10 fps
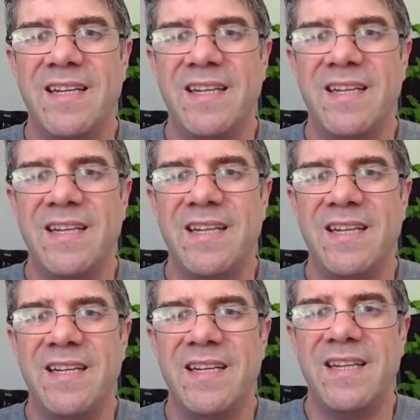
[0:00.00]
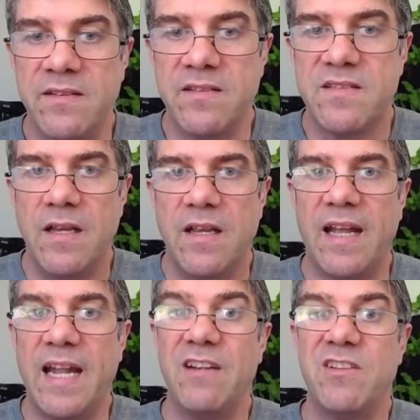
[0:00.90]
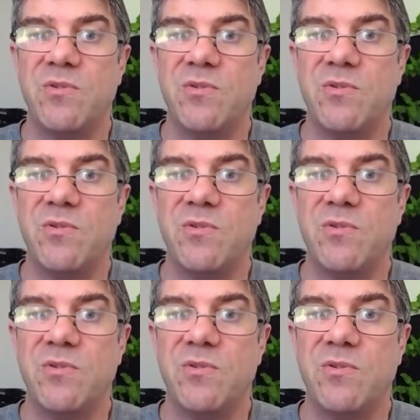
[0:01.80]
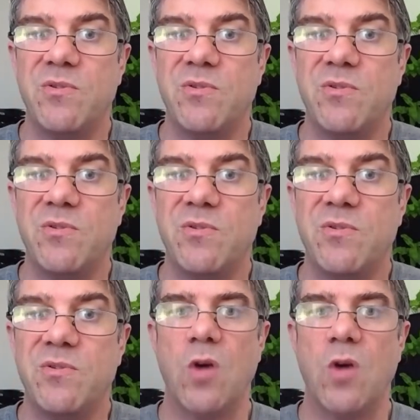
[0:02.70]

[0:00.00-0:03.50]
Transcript: how many plants, and how to interact with those plants to